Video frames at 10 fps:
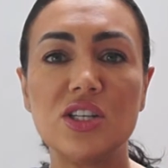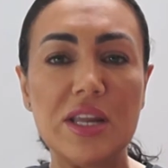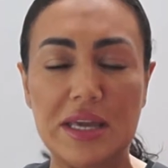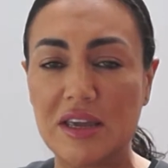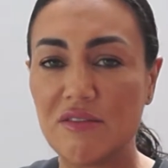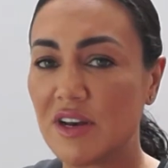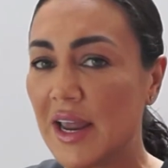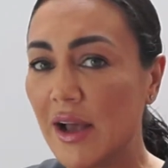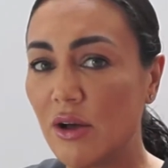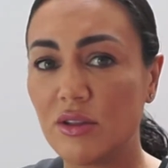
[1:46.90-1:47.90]
even
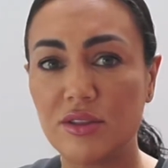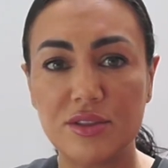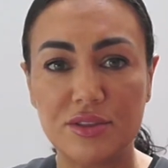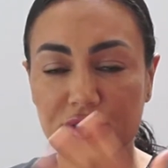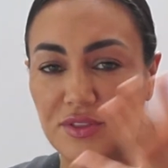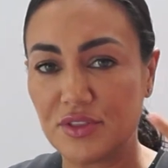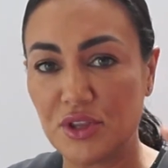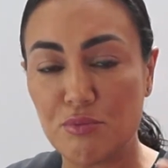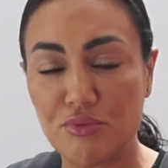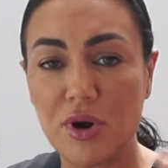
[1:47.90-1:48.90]
out
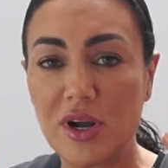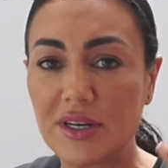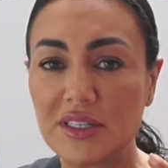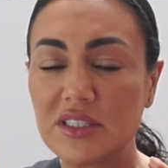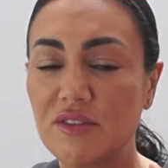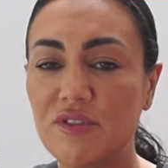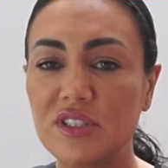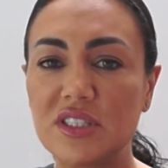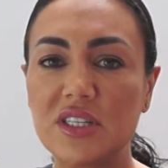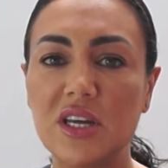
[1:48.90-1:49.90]
the brightness of the
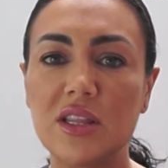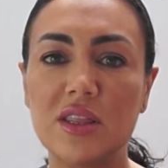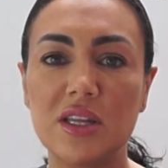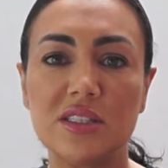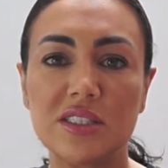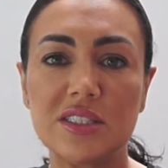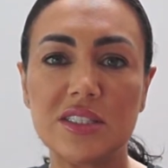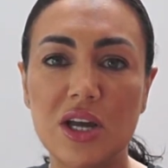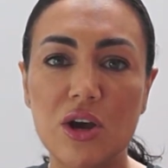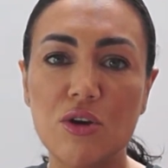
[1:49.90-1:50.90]
skin. There's
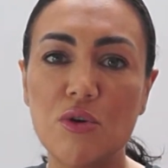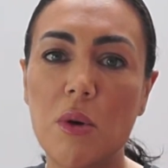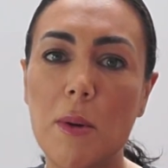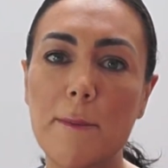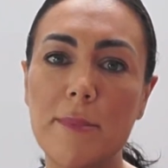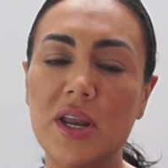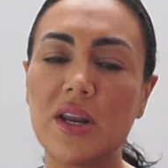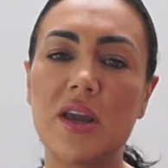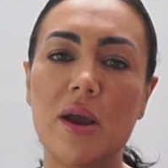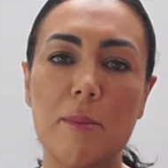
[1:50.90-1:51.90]
so
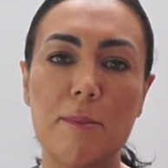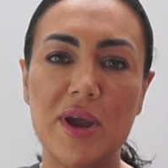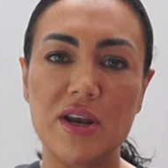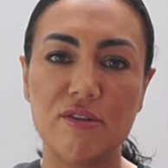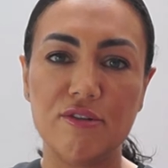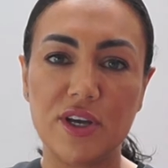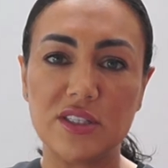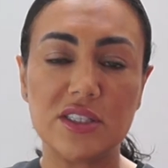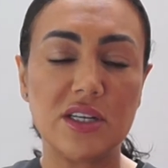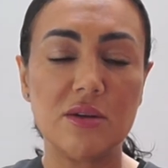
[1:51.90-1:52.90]
many
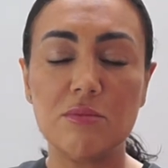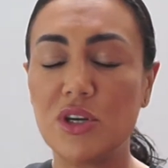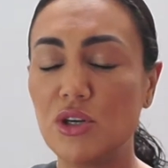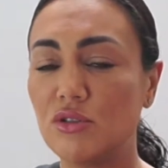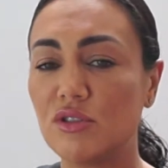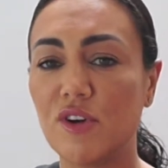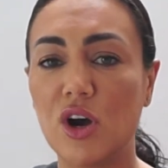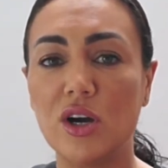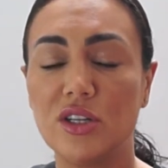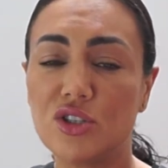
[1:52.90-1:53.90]
benefits. It can be used for
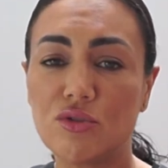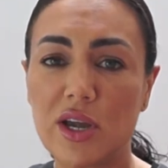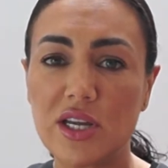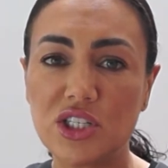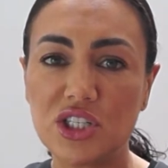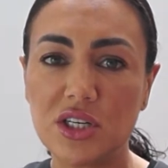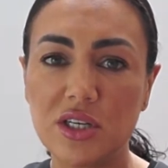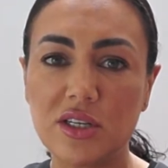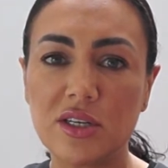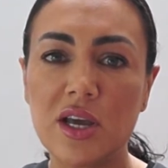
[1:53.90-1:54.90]

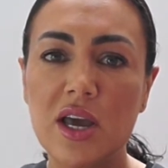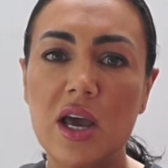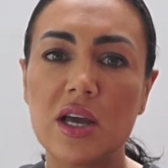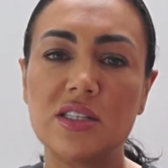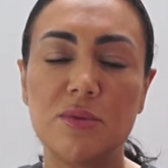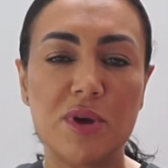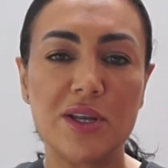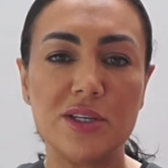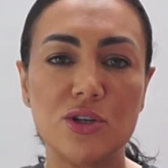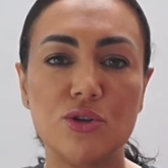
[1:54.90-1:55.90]
hydration,
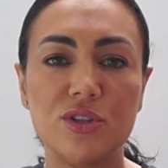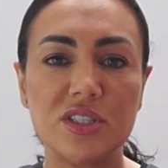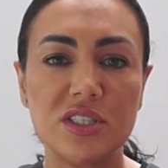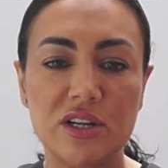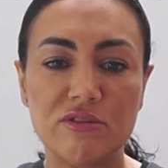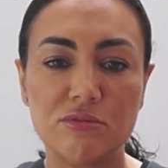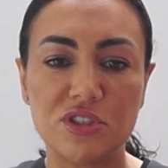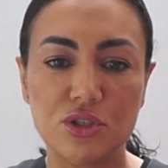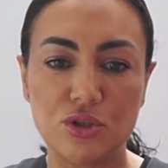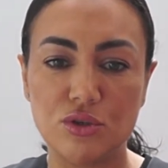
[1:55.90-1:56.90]
depending on the serums that you